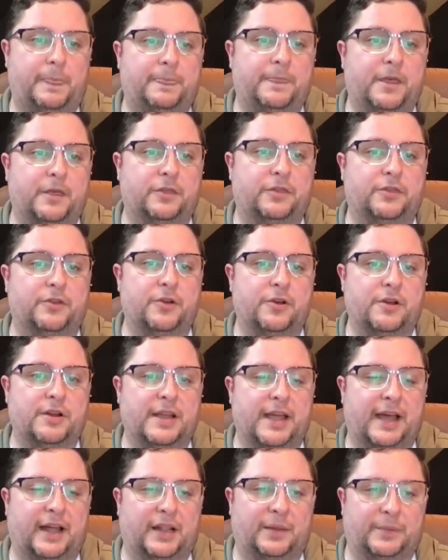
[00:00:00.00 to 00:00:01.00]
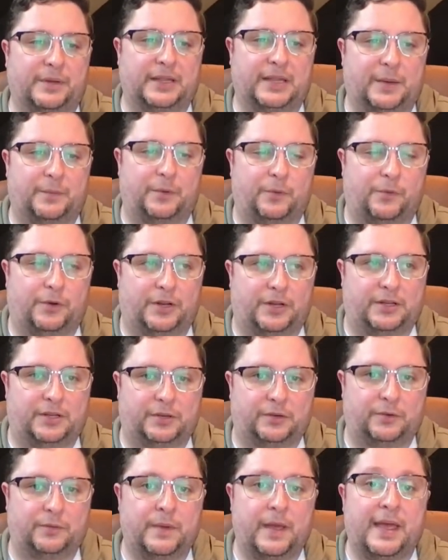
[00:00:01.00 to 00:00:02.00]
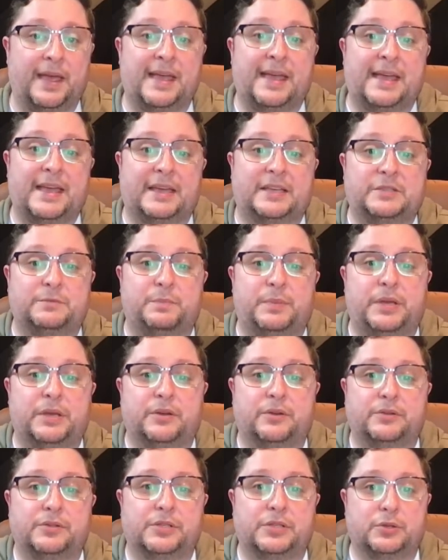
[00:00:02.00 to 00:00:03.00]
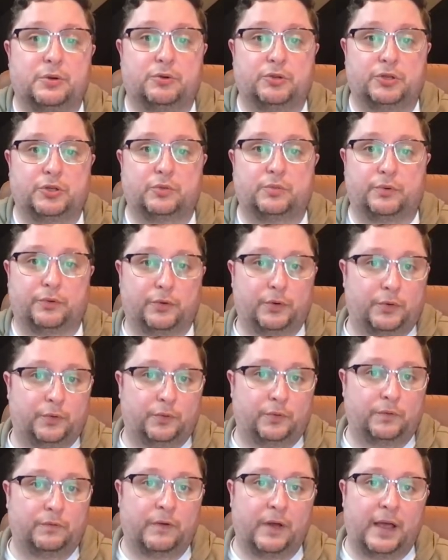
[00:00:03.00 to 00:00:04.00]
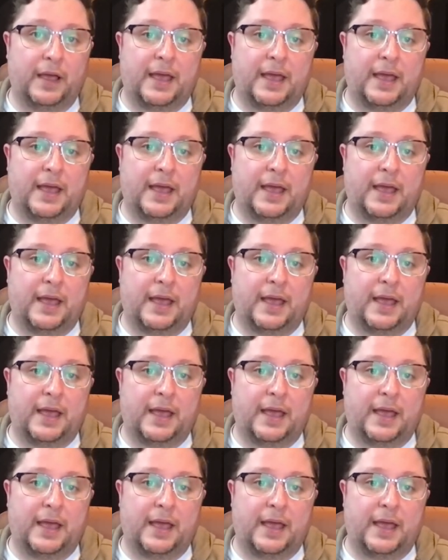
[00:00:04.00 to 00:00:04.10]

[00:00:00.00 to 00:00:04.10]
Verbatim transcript: The third element that we want to do is build social proof.